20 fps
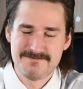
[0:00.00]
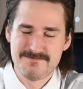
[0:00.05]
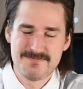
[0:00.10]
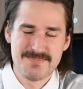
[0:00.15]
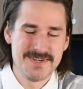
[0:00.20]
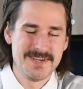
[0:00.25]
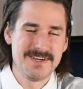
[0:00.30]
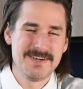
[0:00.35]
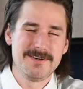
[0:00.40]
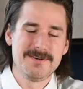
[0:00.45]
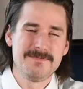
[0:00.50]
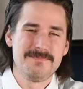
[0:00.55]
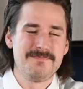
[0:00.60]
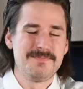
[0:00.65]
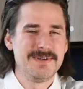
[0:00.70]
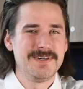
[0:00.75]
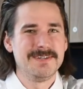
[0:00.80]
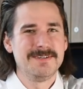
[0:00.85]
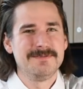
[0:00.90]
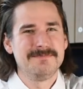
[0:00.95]

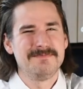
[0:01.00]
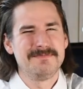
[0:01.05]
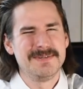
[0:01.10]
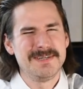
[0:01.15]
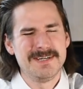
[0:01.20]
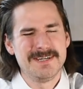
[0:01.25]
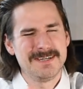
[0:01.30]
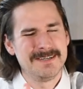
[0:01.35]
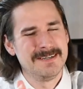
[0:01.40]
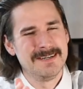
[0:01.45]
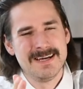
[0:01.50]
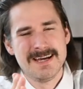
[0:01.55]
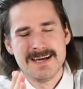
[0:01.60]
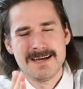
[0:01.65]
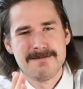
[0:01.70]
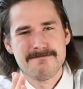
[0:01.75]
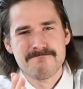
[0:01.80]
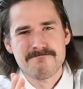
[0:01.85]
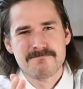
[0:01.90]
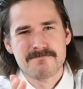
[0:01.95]
Bill.
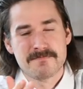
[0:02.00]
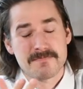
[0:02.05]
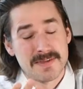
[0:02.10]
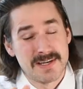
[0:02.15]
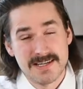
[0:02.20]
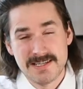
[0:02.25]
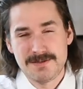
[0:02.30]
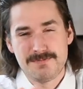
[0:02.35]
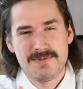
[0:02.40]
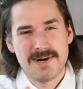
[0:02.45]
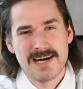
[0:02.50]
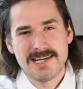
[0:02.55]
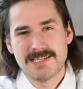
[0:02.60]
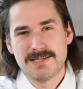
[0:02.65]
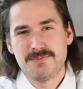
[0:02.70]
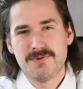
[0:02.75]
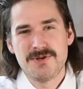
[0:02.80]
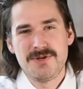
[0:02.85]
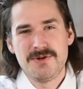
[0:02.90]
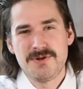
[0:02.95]
It's
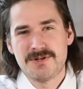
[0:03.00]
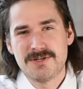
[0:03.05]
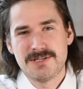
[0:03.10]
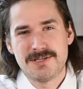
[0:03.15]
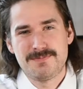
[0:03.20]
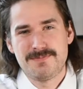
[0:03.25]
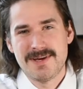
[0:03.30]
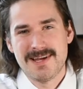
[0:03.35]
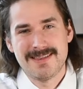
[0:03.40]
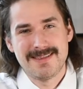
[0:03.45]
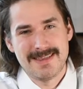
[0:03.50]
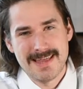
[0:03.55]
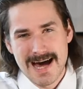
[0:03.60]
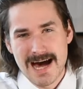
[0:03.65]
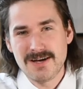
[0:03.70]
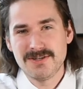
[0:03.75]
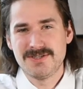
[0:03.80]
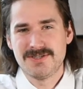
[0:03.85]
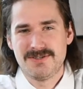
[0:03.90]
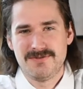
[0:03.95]
possible you could spend
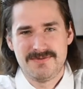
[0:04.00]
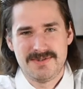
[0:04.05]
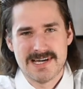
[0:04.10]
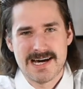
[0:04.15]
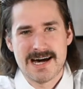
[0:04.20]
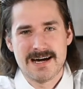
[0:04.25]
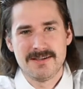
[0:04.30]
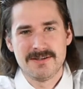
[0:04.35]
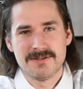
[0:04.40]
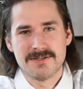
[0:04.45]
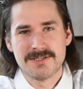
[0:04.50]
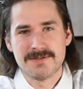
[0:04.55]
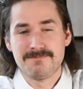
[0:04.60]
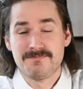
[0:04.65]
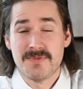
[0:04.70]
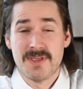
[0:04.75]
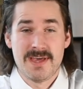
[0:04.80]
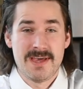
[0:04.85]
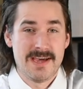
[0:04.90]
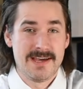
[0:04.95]
thousands of dollars
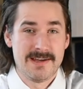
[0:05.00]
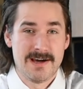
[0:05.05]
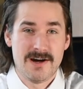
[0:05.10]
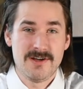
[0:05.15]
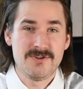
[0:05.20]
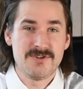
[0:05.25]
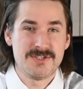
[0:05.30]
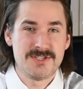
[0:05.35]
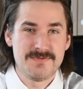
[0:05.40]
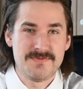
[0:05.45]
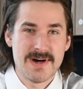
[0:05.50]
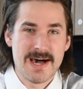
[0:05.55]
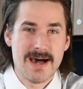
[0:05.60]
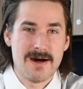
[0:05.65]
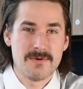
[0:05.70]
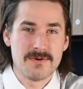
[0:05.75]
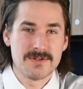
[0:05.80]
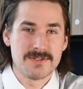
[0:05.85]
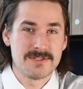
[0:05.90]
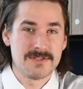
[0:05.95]
and hundreds of
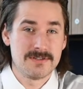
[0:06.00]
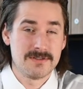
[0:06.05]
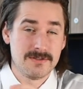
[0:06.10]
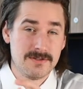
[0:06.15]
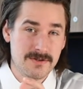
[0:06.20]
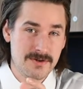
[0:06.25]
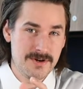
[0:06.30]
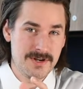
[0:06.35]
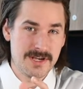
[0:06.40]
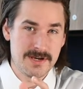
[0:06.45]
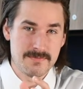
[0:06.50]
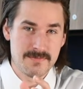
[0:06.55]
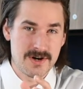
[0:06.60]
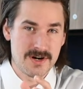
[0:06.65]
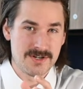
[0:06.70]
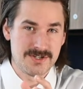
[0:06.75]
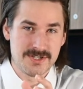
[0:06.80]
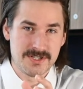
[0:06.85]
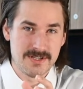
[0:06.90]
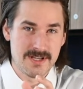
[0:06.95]
hours learning a
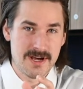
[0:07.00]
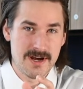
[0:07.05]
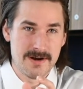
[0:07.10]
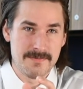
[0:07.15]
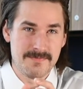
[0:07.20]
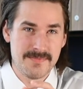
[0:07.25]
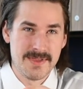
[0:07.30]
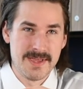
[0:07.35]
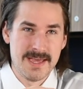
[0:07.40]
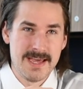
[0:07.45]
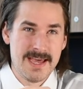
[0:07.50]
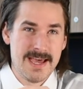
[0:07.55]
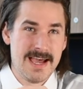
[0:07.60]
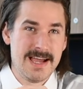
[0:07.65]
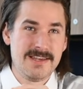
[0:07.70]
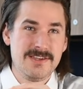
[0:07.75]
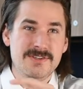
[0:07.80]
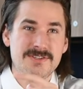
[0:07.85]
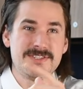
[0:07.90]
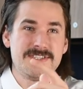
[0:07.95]
martial art,
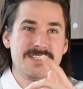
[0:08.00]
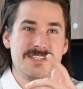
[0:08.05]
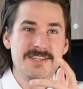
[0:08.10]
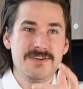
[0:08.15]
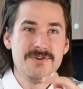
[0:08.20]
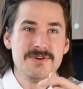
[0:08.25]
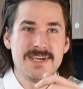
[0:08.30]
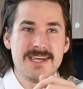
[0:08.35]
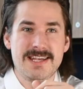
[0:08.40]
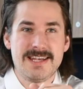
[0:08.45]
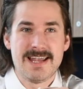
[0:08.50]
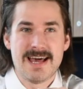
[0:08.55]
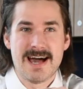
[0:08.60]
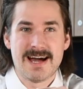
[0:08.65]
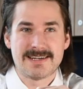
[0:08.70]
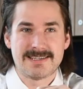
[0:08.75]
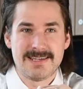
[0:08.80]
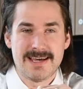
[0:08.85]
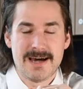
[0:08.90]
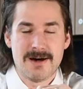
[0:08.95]
and you'll still get
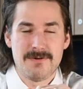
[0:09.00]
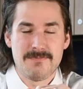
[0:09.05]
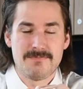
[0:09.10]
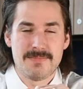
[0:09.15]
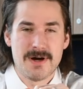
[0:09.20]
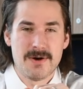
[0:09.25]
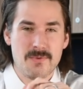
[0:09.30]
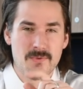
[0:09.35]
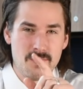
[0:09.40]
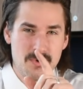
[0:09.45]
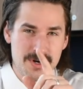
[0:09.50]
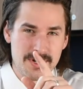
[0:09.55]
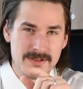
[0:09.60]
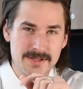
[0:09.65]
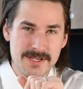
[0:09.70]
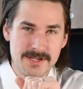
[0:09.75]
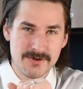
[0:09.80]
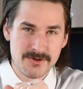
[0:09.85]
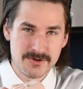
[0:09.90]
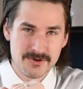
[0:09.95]
knocked out by one
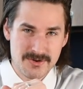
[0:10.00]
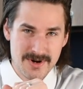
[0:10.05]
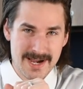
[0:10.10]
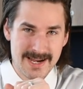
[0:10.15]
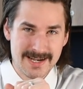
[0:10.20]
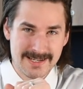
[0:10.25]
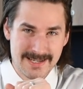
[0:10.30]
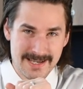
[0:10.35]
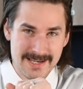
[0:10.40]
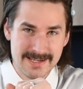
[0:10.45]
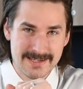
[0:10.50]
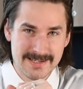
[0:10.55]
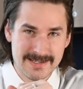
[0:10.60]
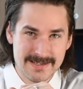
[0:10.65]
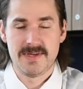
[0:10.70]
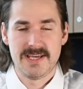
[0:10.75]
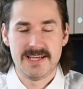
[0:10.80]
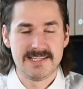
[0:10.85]
illegal crane kick.